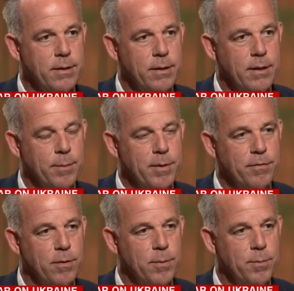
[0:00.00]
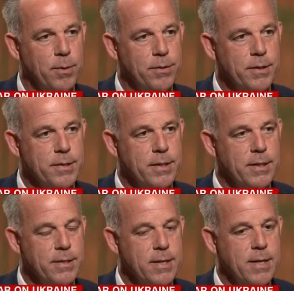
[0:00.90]
coming from the Baltic
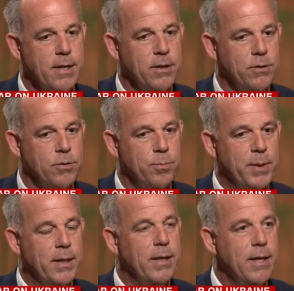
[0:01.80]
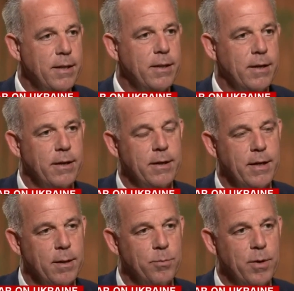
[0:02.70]
states, to be in there and
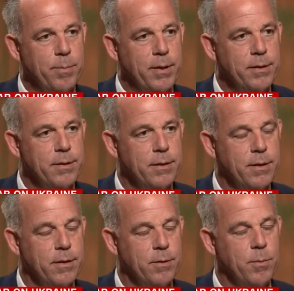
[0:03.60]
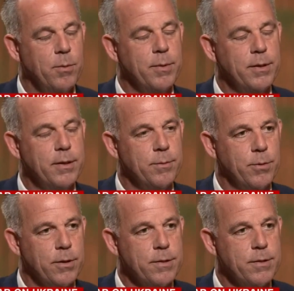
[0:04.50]
help rebuild the moment it
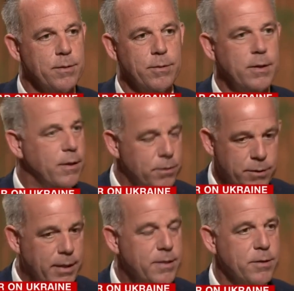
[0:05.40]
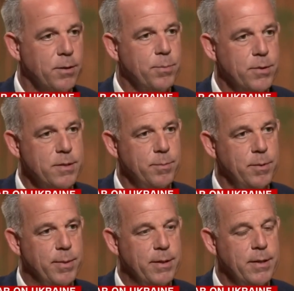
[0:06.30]
works. So today it's not possible,
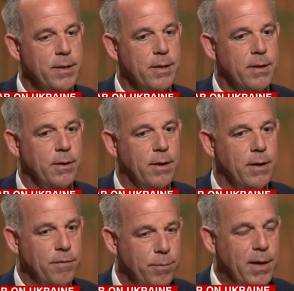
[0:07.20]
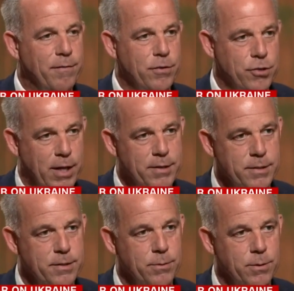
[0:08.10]
but if we have a chance to